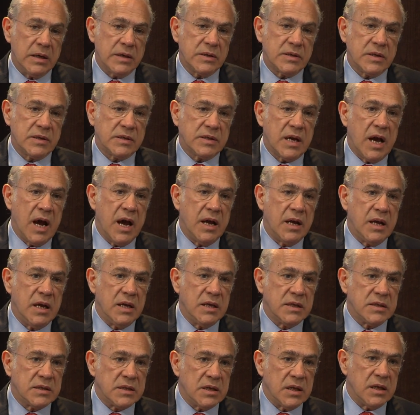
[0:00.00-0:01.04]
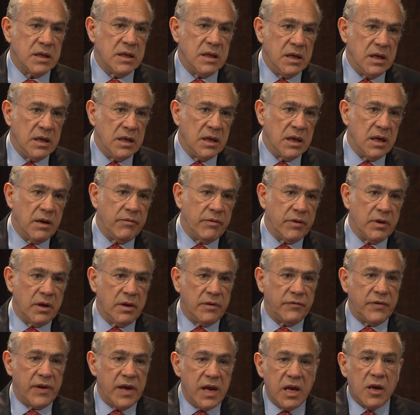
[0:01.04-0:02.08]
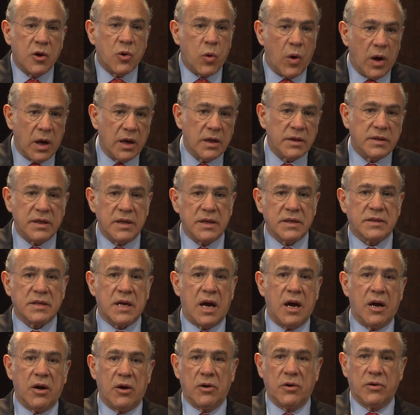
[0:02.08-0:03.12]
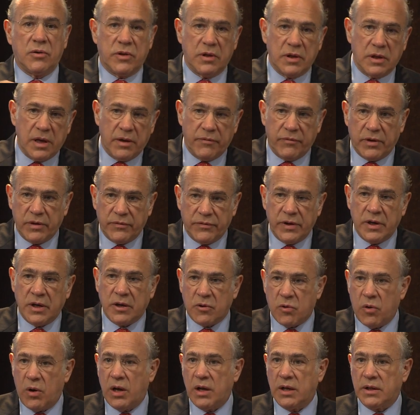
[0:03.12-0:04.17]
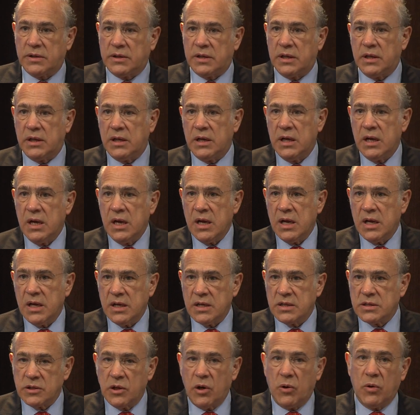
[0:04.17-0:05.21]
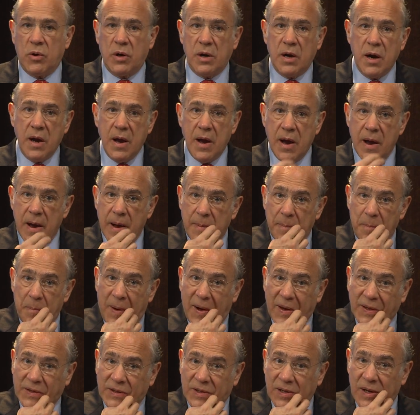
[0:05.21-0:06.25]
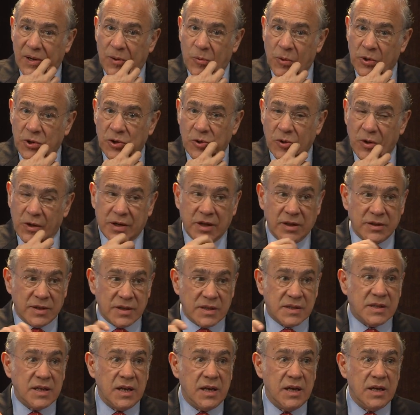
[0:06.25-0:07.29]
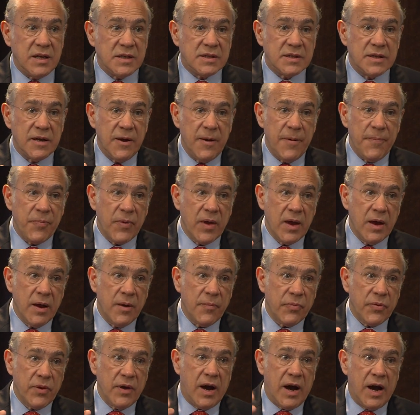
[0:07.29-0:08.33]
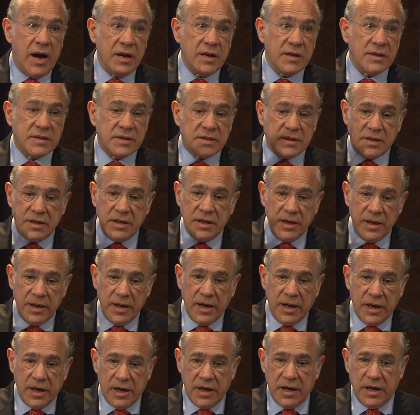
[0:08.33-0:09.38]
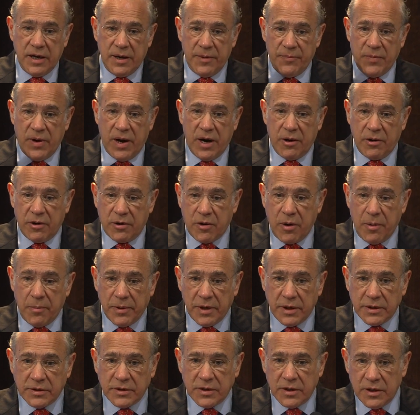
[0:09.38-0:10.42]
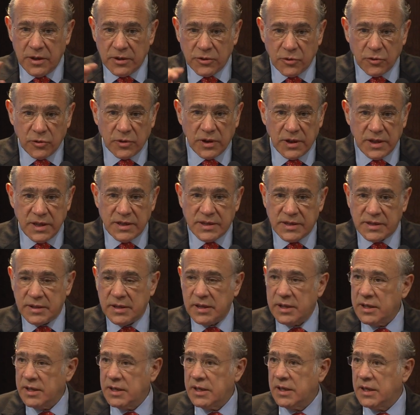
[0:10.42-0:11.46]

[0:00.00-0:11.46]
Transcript: societies, the level of equality is higher, the level of inequality is lower. But when you look at the cities, the highest are equivalent to the least